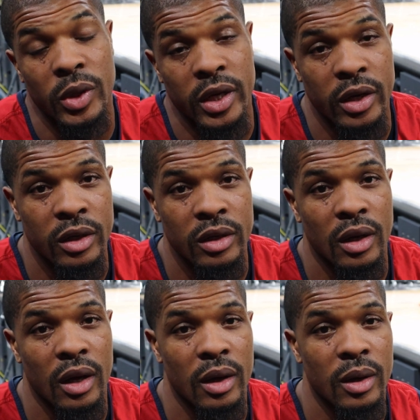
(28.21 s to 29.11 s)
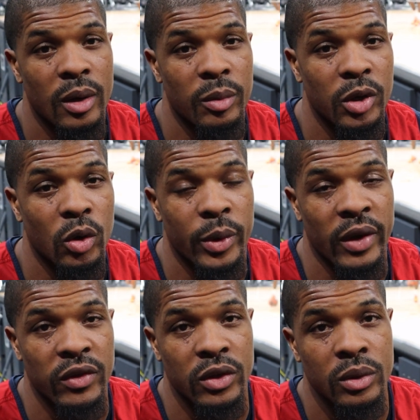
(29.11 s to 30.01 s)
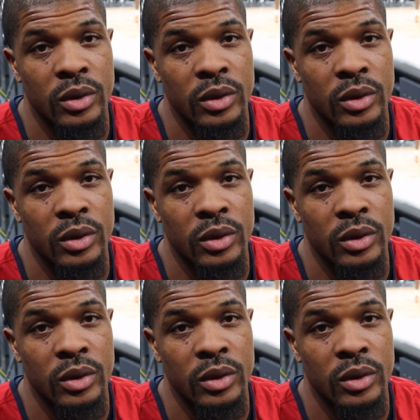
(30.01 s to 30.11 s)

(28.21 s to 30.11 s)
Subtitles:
win here and know what we have to do